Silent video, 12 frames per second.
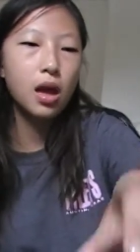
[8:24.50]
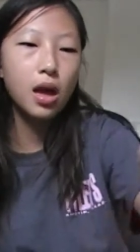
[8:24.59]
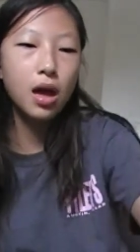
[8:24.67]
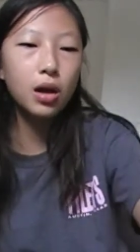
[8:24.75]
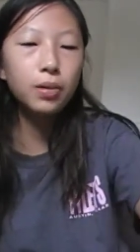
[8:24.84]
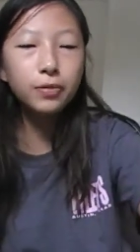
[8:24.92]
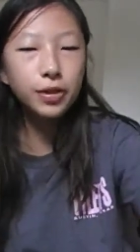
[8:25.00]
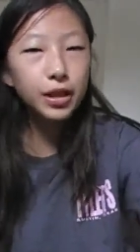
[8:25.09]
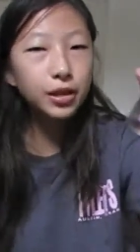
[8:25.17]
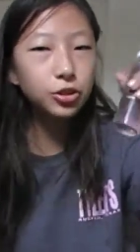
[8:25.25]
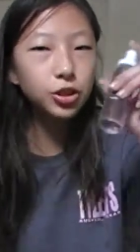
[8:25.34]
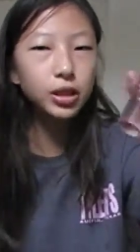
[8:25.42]
and
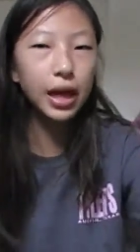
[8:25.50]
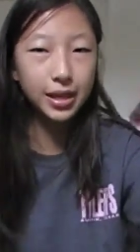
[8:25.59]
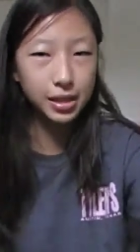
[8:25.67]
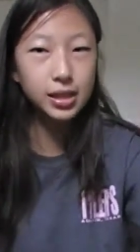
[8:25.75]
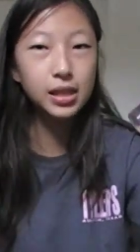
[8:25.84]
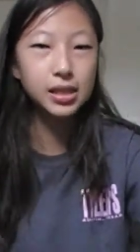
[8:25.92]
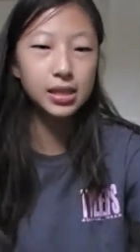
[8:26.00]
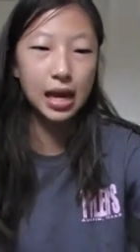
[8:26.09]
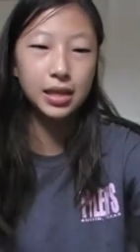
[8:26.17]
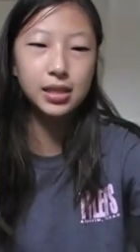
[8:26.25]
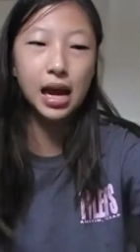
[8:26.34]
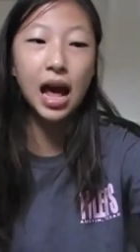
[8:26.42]
hopefully she likes the
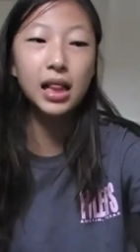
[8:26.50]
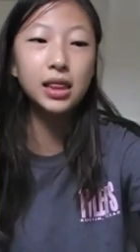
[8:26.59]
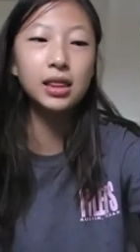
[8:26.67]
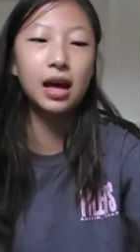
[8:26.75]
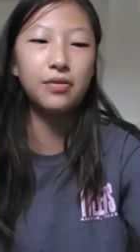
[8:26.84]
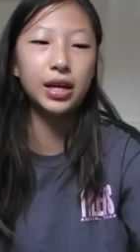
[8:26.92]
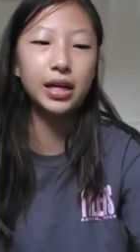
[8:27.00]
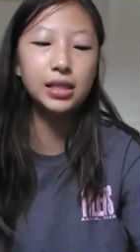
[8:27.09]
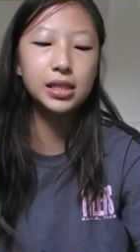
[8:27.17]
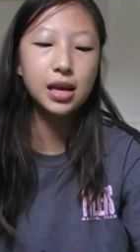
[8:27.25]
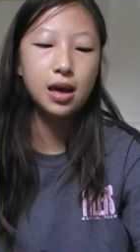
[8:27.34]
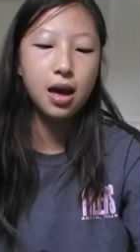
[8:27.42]
scent I love it